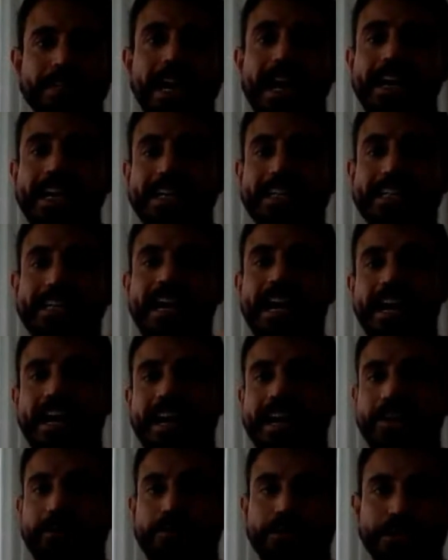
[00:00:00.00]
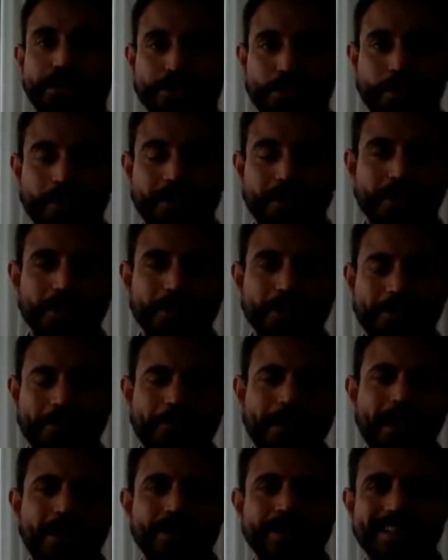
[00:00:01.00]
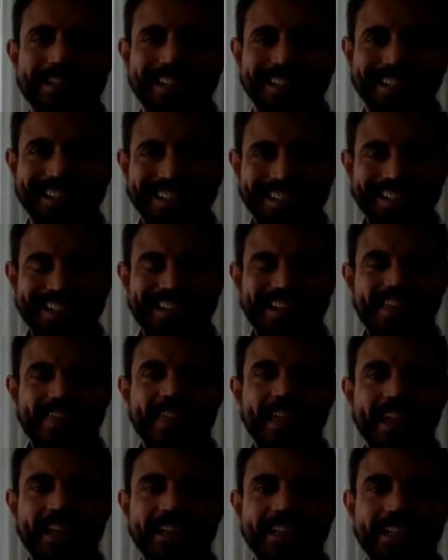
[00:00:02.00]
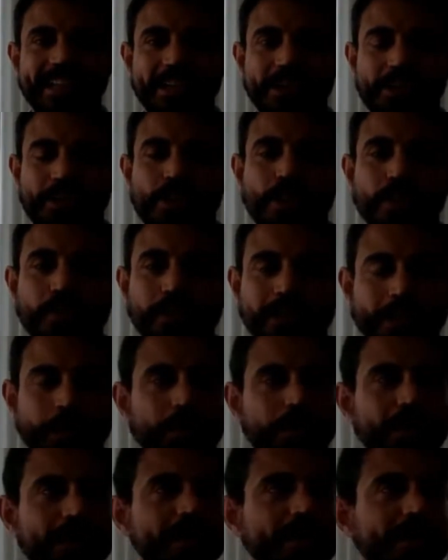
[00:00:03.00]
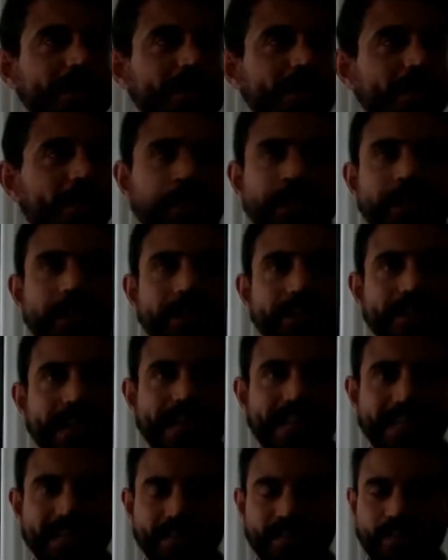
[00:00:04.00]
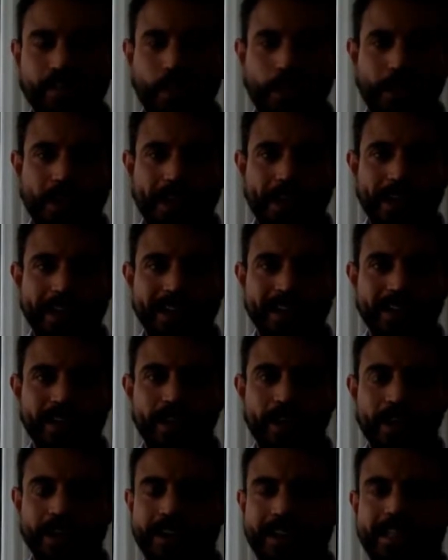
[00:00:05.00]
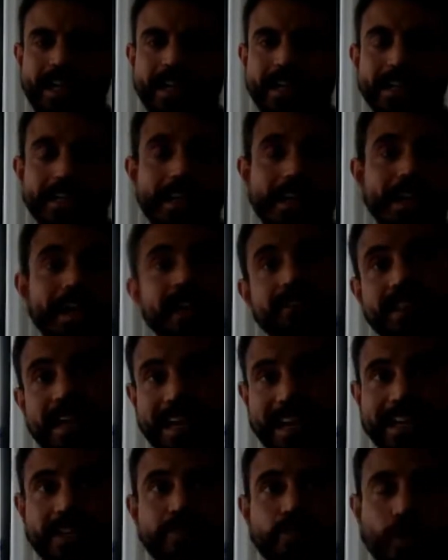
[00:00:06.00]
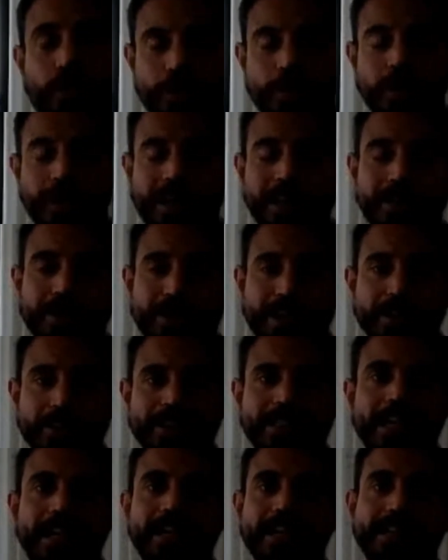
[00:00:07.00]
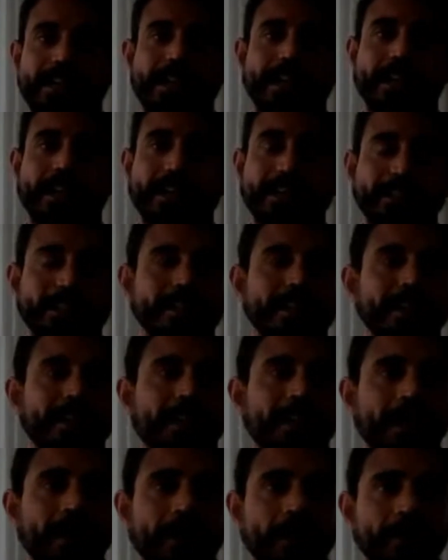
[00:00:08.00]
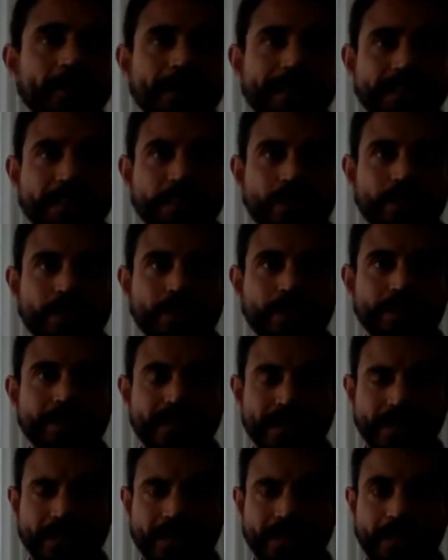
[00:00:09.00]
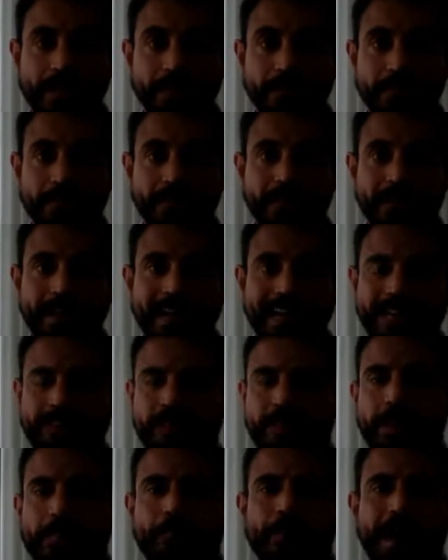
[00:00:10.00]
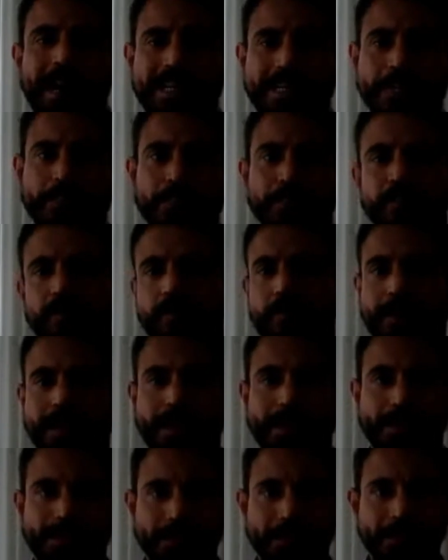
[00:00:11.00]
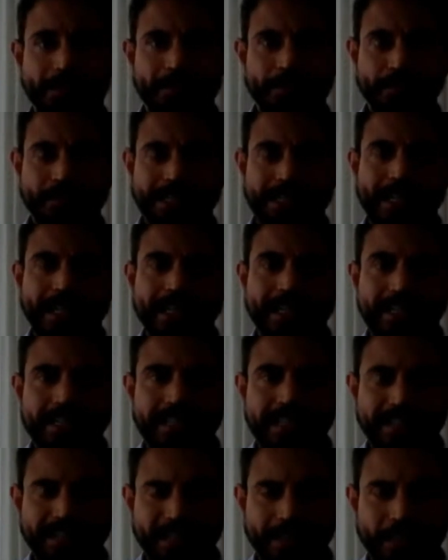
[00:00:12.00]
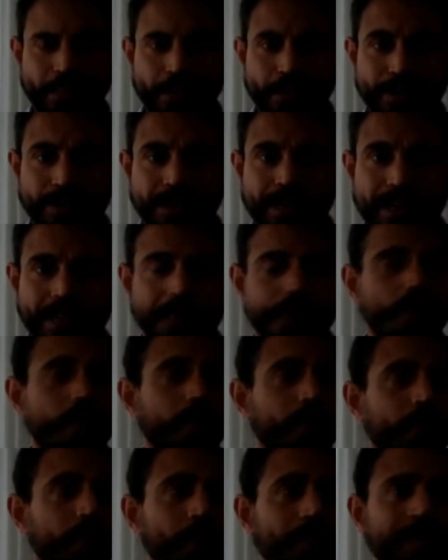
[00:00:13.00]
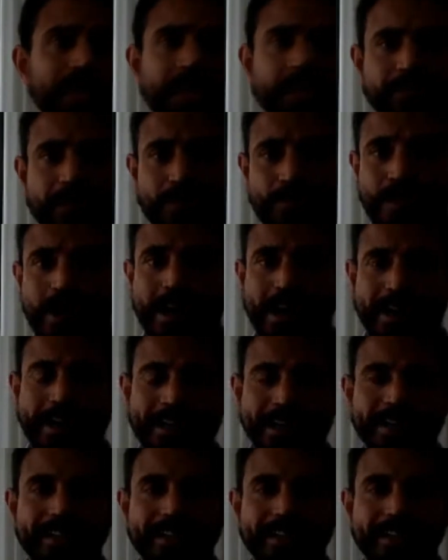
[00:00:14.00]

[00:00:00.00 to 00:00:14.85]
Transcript: tie a tie, which is one of those embarrassing things that you normally wouldn't say. But at age 40, I didn't know how to tie a tie. At age 41, I learned how to tie a tie. And it's one of those things that has been impossible for me. Just like a dyslexic person has trouble with left and right,